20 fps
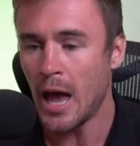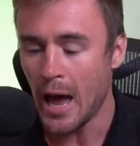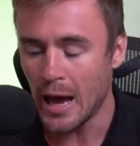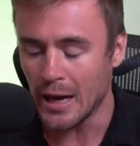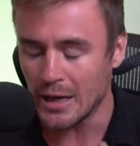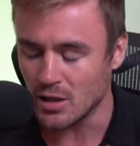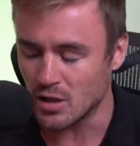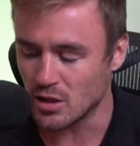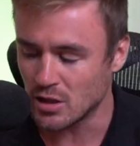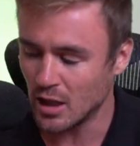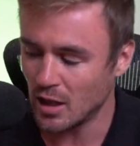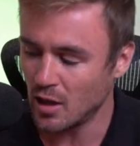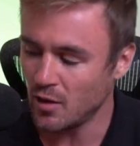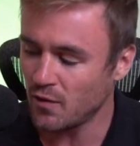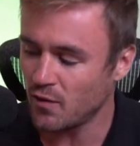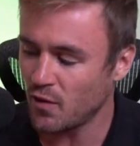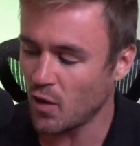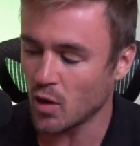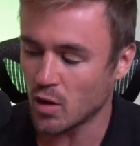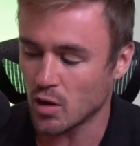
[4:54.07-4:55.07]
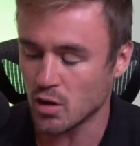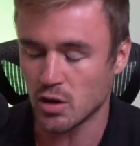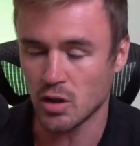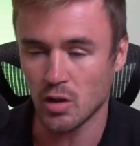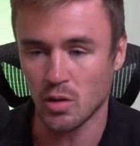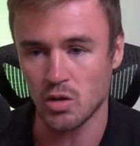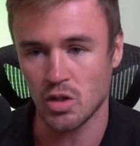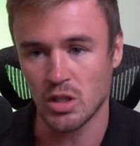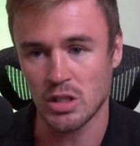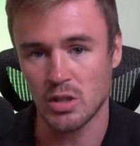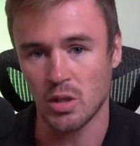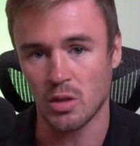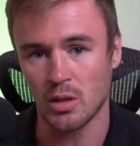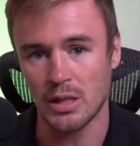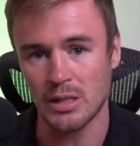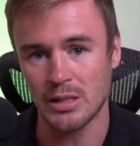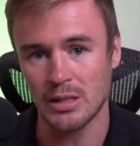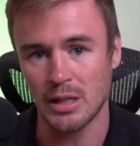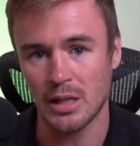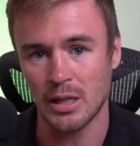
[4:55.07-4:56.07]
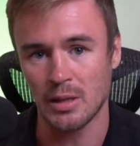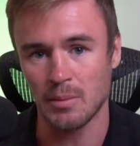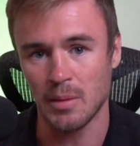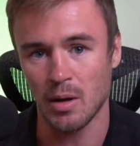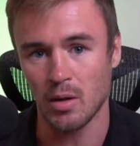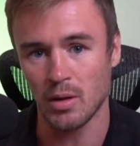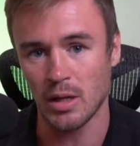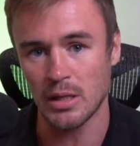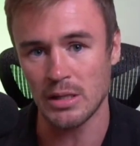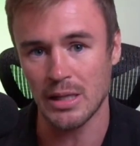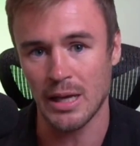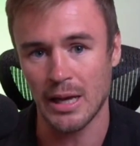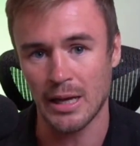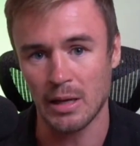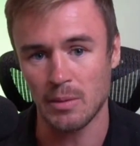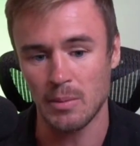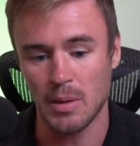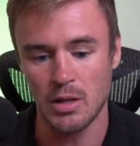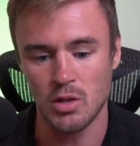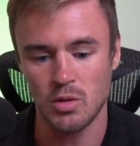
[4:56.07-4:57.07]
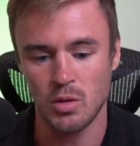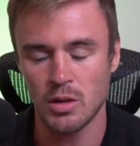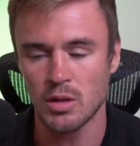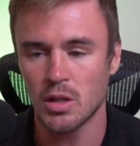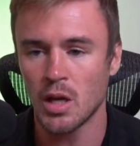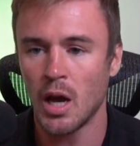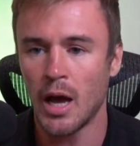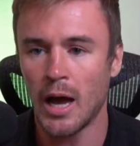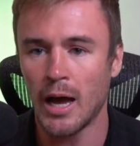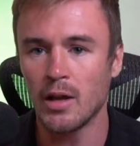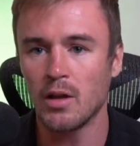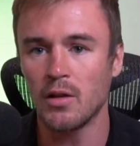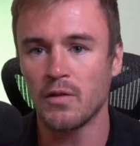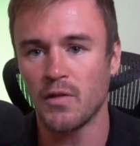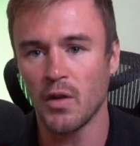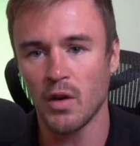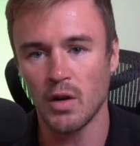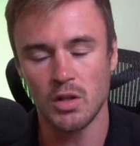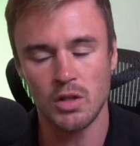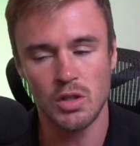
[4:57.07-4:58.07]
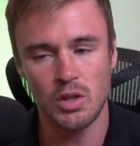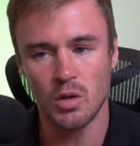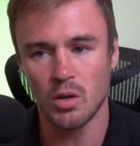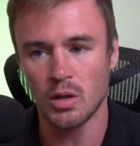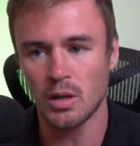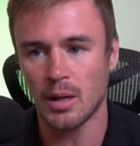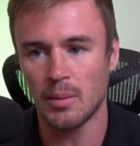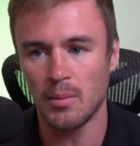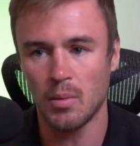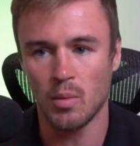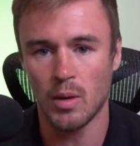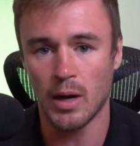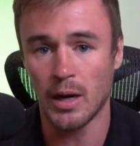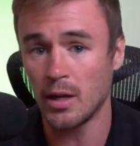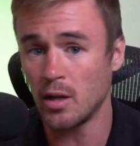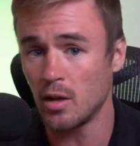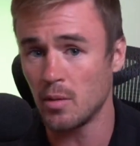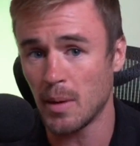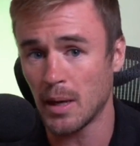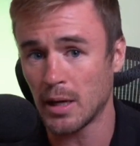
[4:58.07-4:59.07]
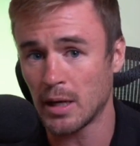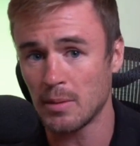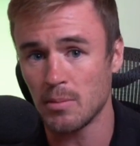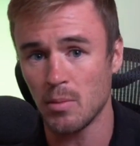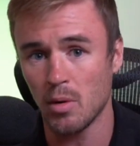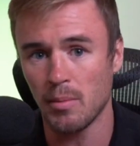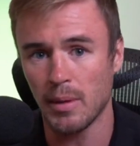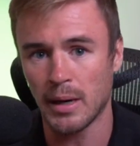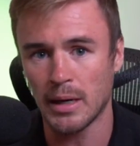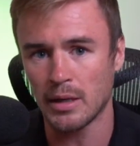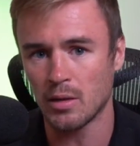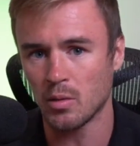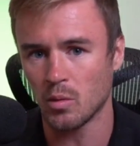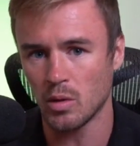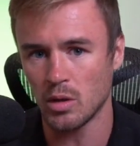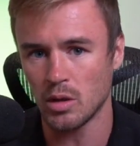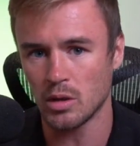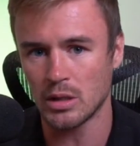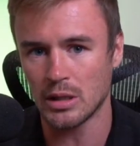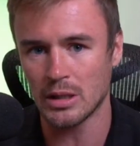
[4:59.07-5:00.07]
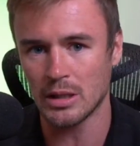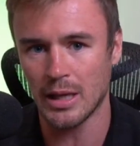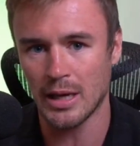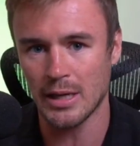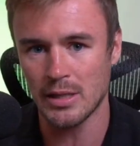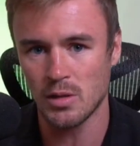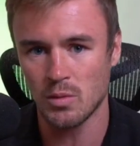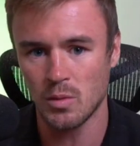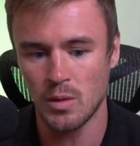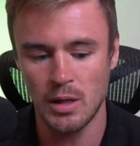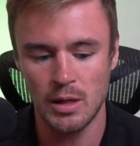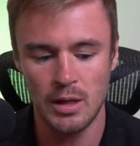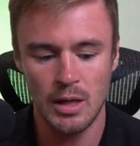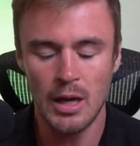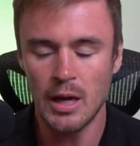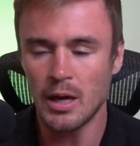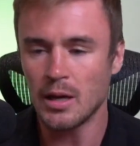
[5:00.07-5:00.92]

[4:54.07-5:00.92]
And instead of focusing on just on these leading on these lagging metrics, are you focusing on number one? Are you making more money than what you did last week?